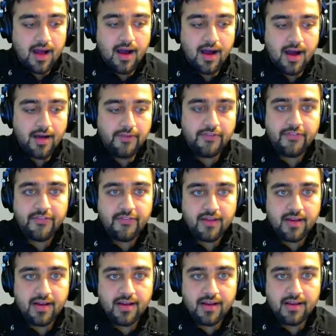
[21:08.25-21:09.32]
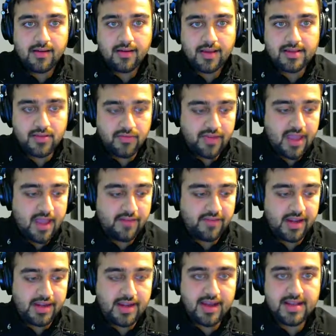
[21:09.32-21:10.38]
half, okay, so we have
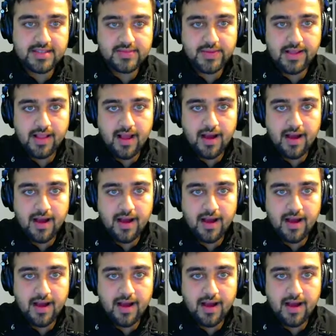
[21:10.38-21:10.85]
eta as well,